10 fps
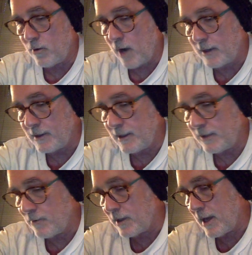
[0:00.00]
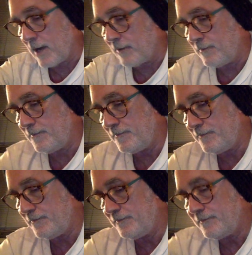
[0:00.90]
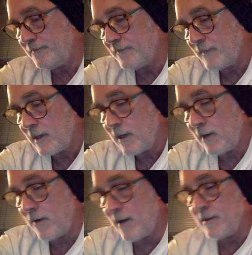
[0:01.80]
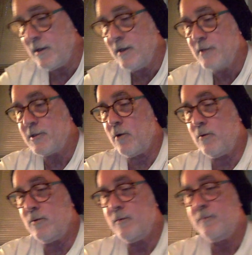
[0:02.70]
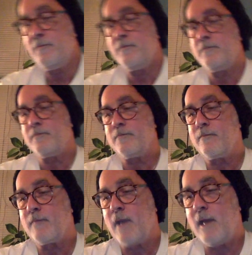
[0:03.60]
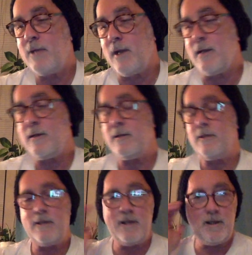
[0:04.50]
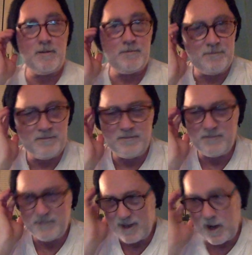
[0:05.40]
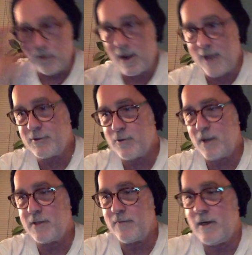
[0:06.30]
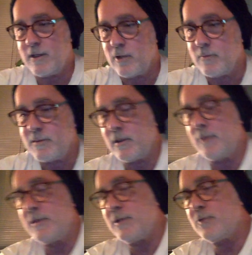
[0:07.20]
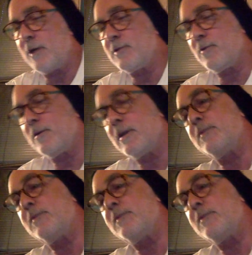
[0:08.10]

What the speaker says: ID one now. All right. So anyway, I haven't tried the volume. So let me try turning up the